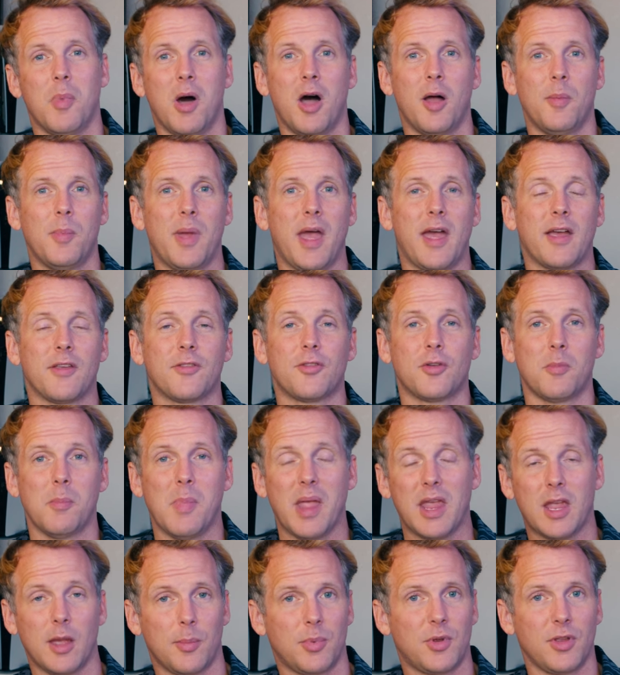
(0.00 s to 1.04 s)
mom has her
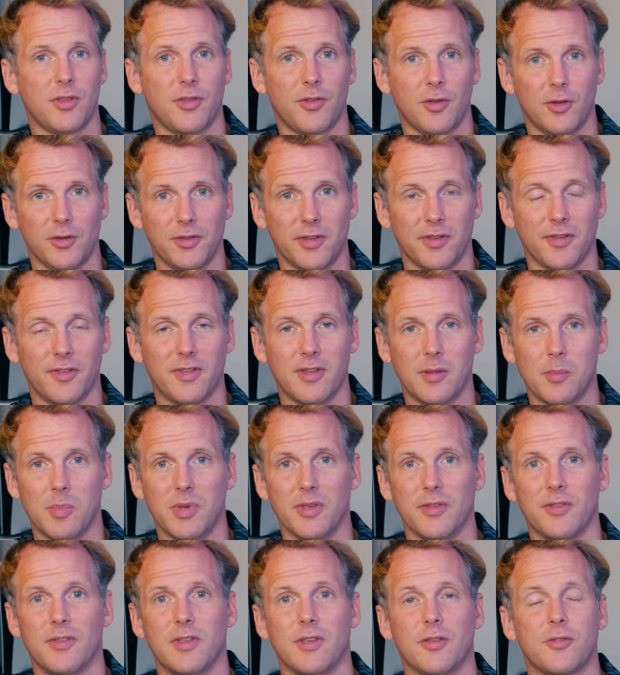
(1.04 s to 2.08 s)
makeup consultancy
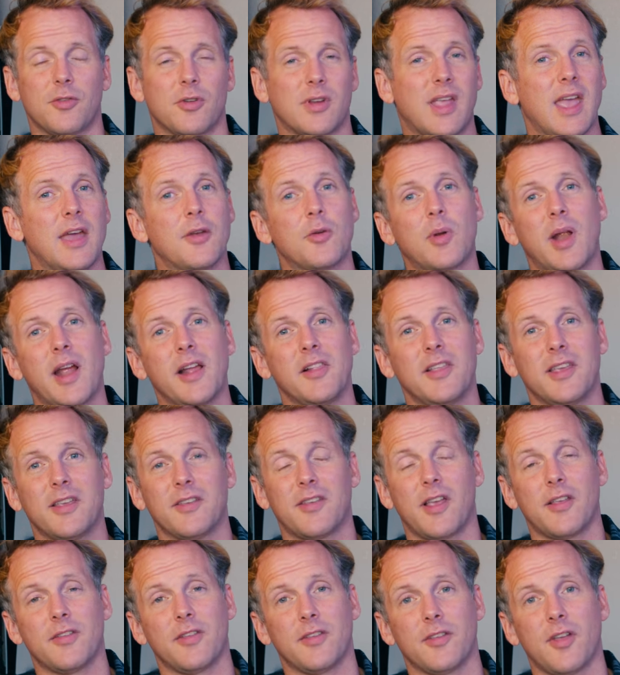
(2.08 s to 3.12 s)
business, or Ken Railings
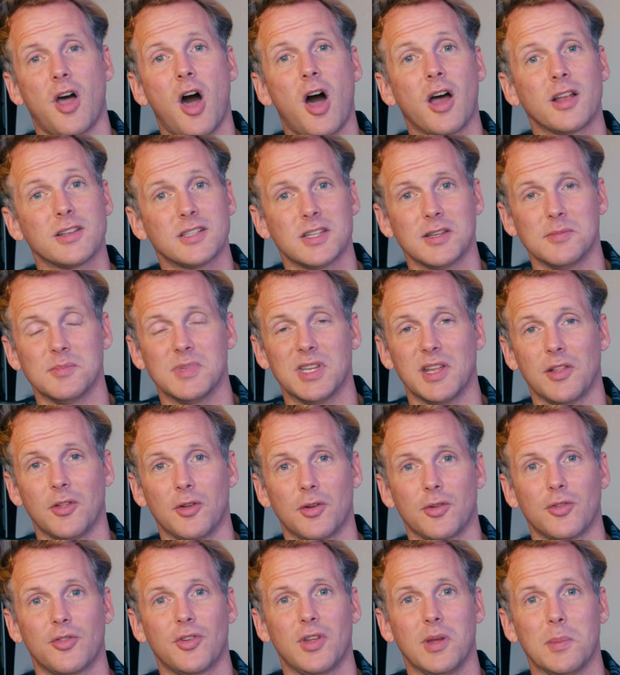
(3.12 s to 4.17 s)
has his hot tub
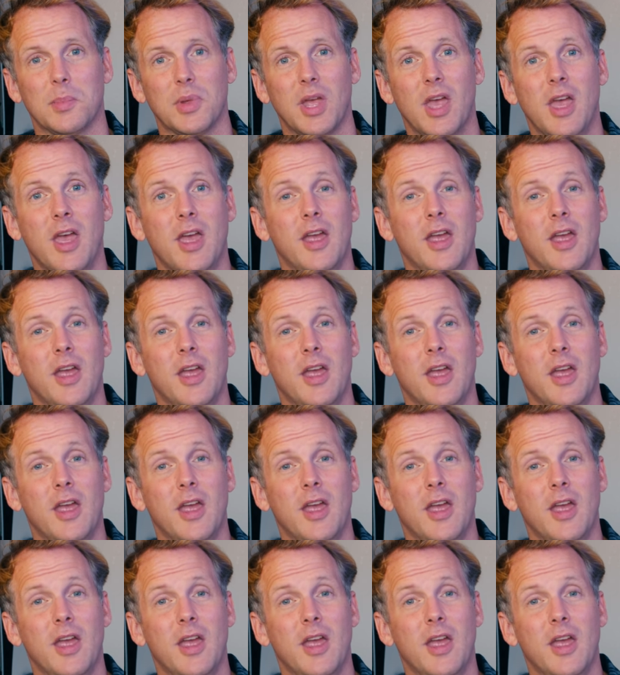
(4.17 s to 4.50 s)
dealership.